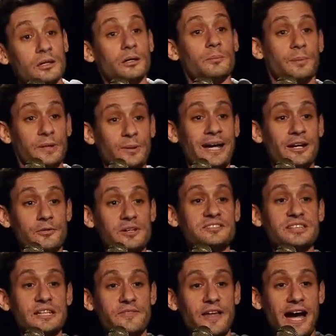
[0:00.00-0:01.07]
But you had to
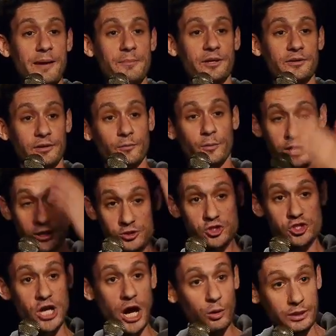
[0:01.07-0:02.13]
receive the Heimlich maneuver. When you're
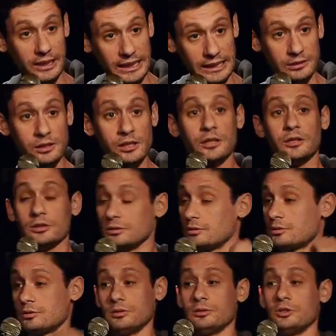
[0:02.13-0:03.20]
choking,
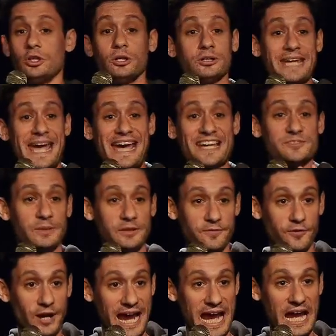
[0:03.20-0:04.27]
you're gasping
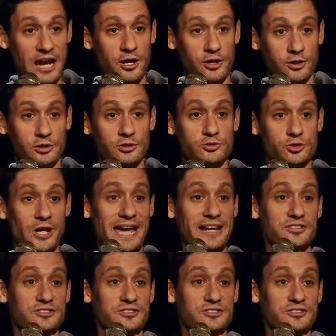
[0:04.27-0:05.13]
for air, you're trying to